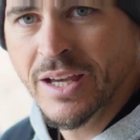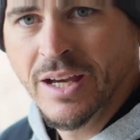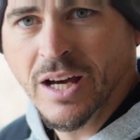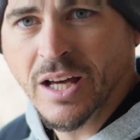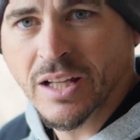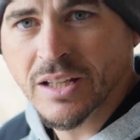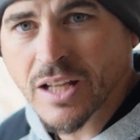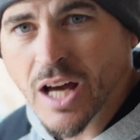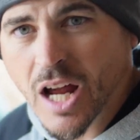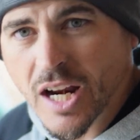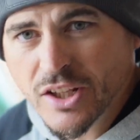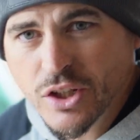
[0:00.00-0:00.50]
A
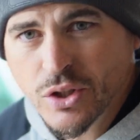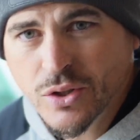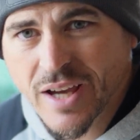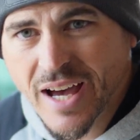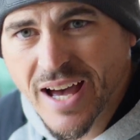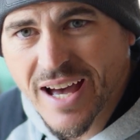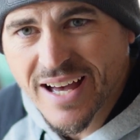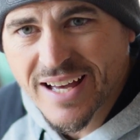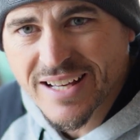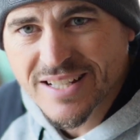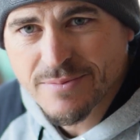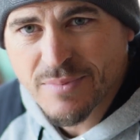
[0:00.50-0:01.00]
lot of you
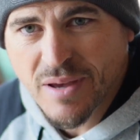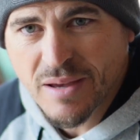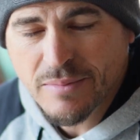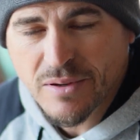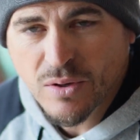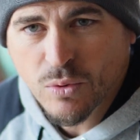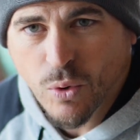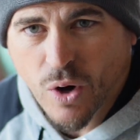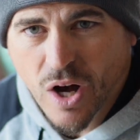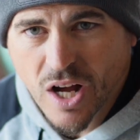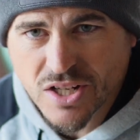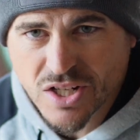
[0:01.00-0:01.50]
guys may
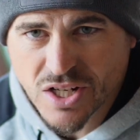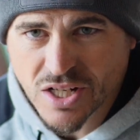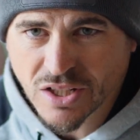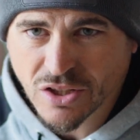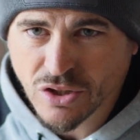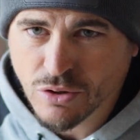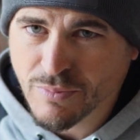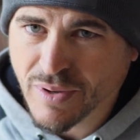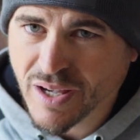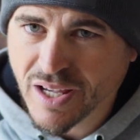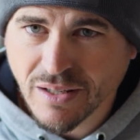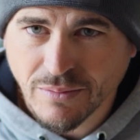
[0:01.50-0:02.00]
be watching,
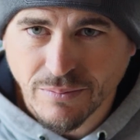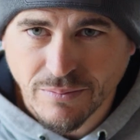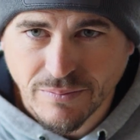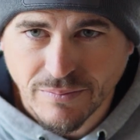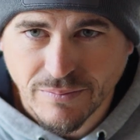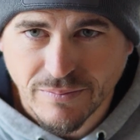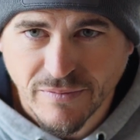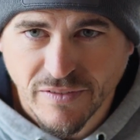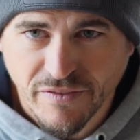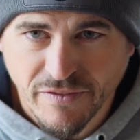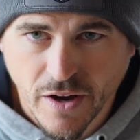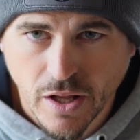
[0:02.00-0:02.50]
you may
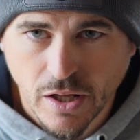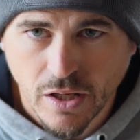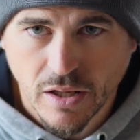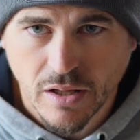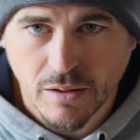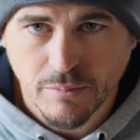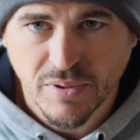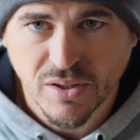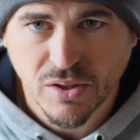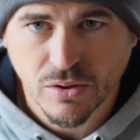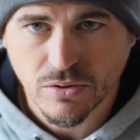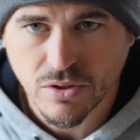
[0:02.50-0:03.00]
follow
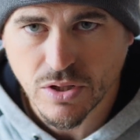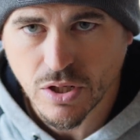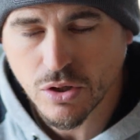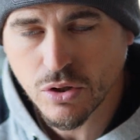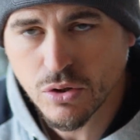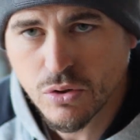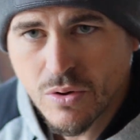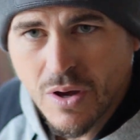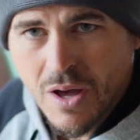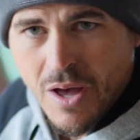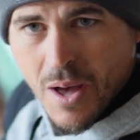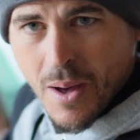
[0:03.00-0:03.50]
the build
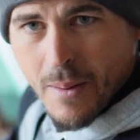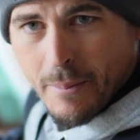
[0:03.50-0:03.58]
too,